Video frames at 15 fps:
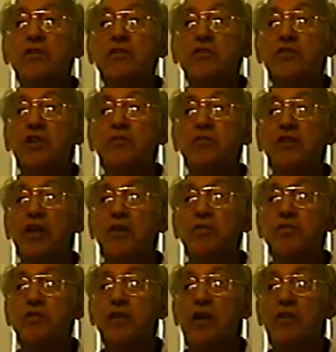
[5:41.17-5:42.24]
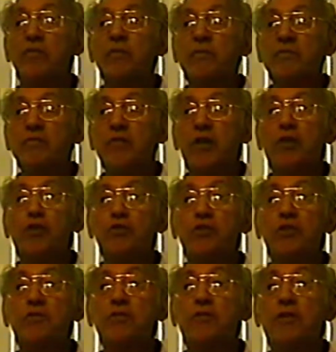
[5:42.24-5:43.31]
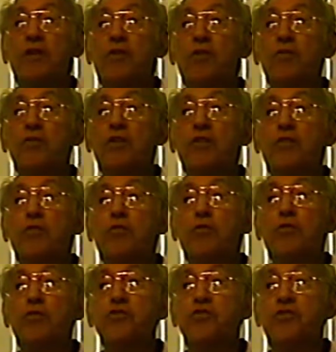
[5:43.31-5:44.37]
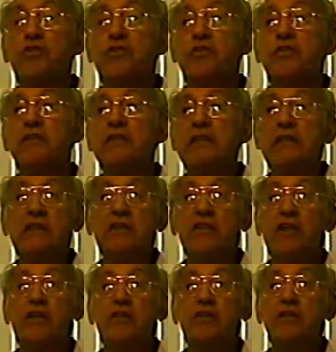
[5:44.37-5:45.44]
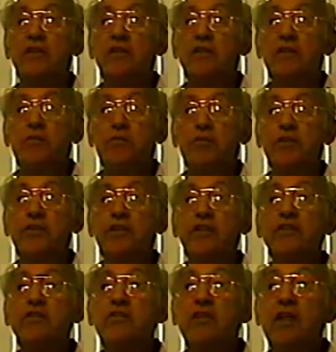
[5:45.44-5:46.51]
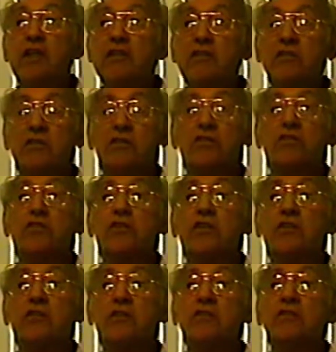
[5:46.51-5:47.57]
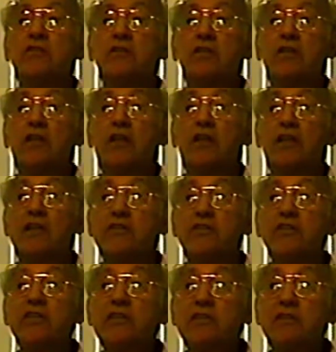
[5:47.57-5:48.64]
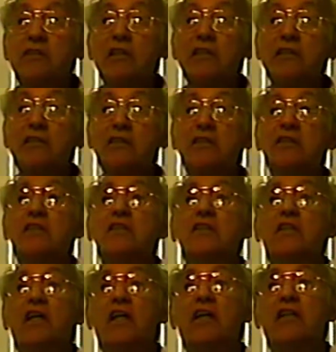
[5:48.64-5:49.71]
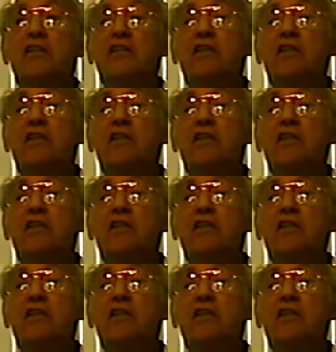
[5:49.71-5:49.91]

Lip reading: Same times, yeah. Because everybody, all the revolutionaries, the Villistas or the Carrancistas, and